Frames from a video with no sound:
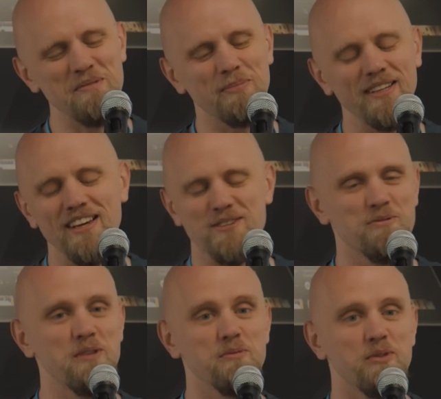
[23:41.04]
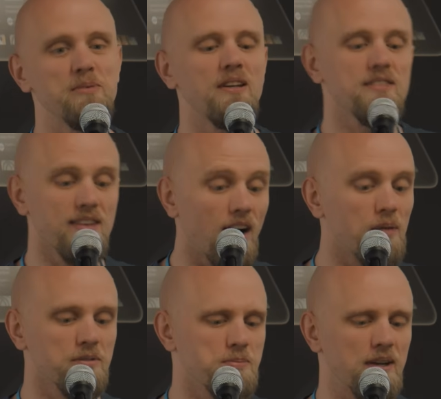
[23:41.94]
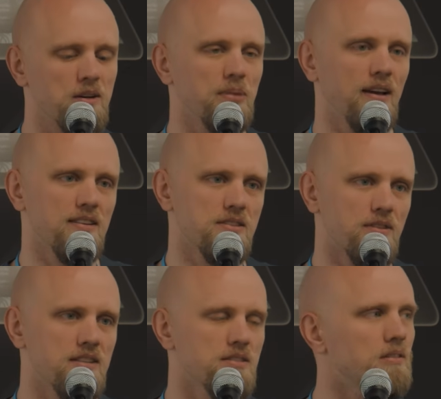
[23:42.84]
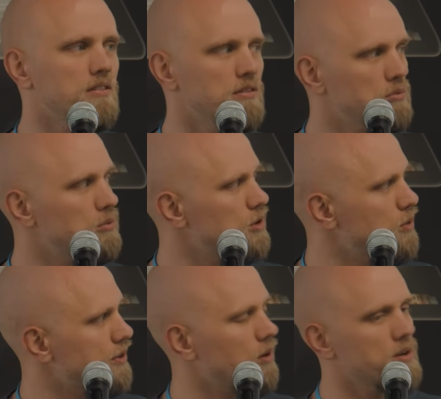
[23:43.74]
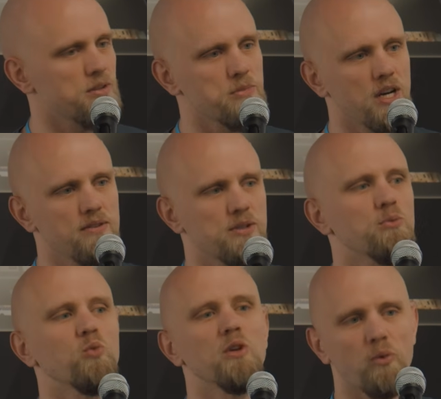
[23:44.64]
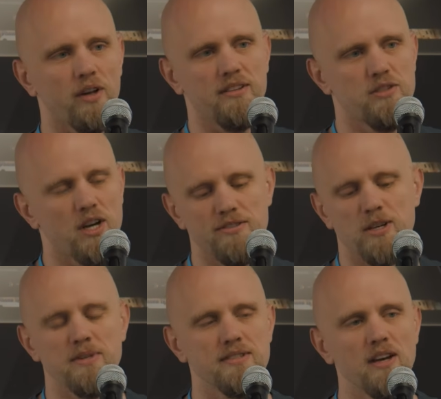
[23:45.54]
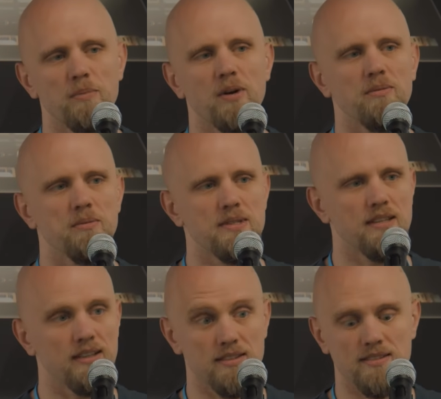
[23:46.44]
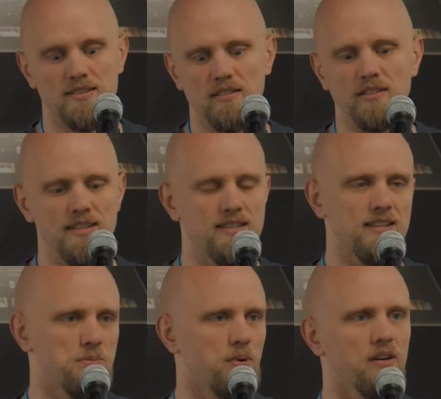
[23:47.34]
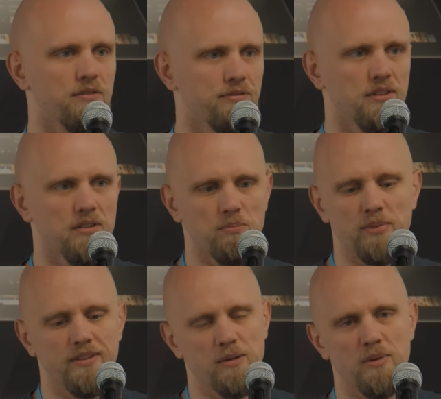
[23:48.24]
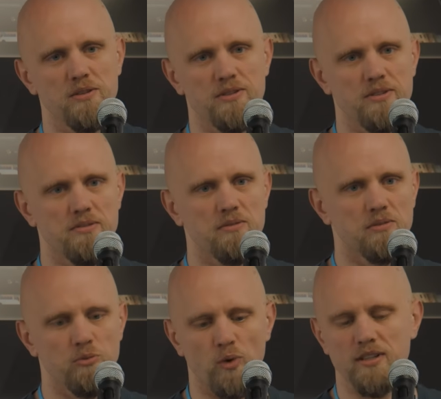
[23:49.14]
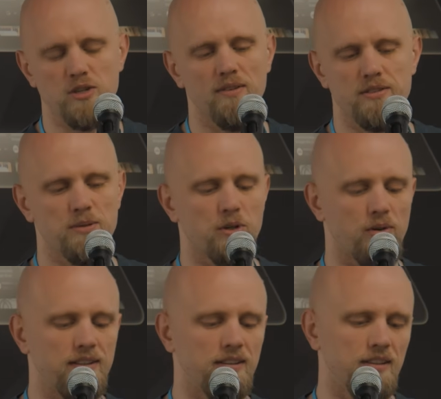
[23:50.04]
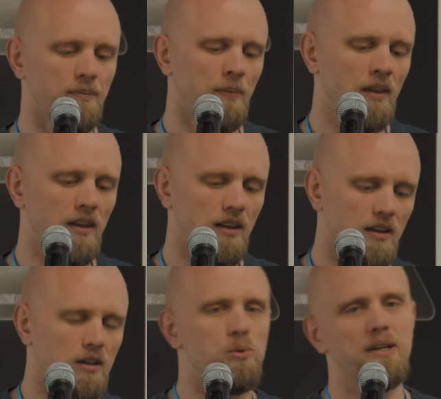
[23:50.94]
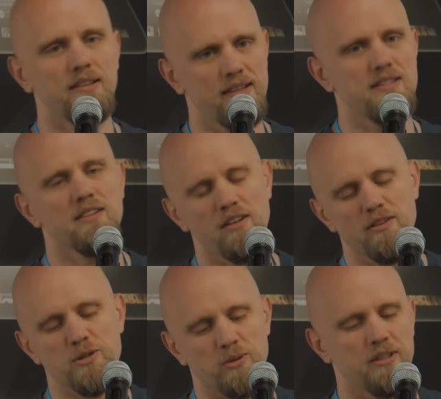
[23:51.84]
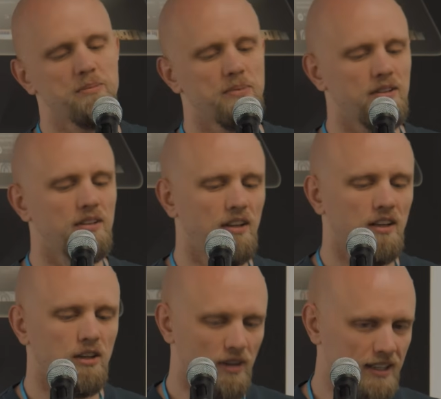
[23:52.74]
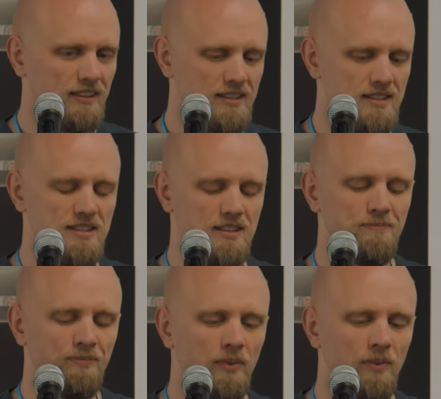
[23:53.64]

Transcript: But yeah, so we've been on top of spec compliance, right? So you throw us some JavaScript, we'll run it. JavaScript is not a problem. It's like the single easiest part of the building a browser is running JavaScript correctly. Quickly is another story, but correctly is easy.